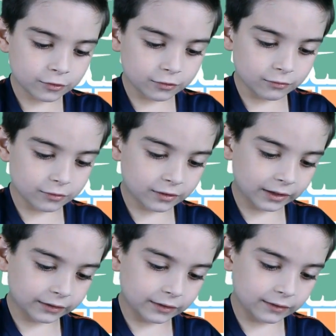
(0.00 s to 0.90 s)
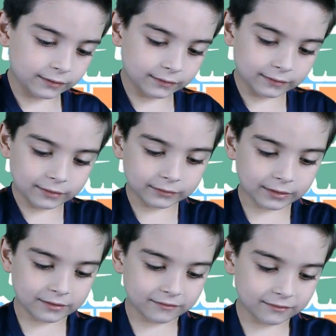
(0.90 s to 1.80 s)
So it looks like this is not
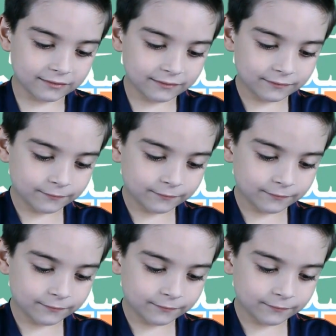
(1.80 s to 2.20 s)
that one.